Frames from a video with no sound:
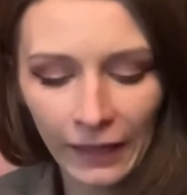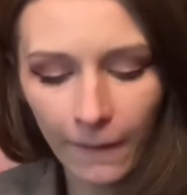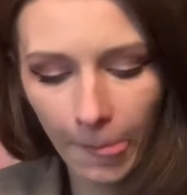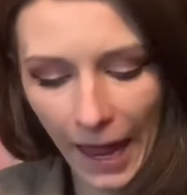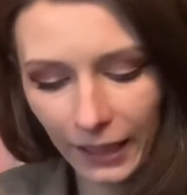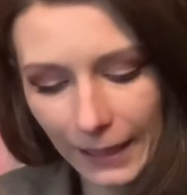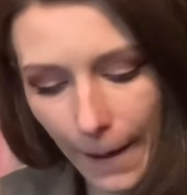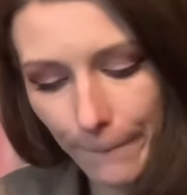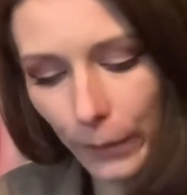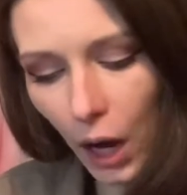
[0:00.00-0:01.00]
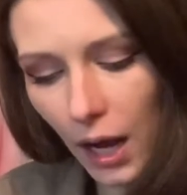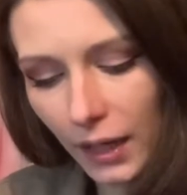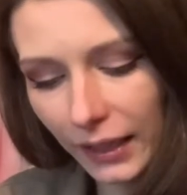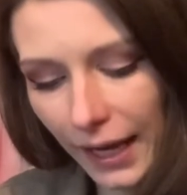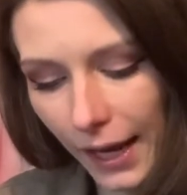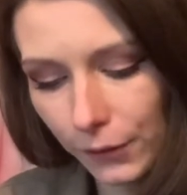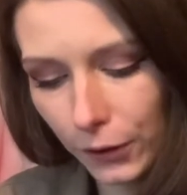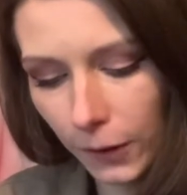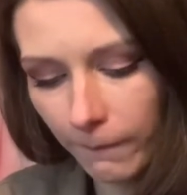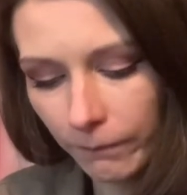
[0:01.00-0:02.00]
and he had bought a
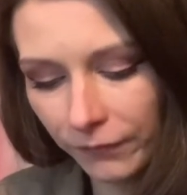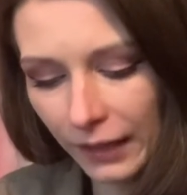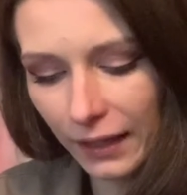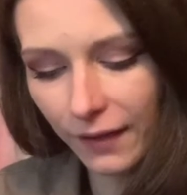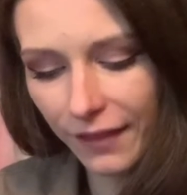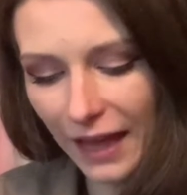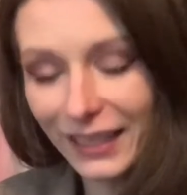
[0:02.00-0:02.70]
candle that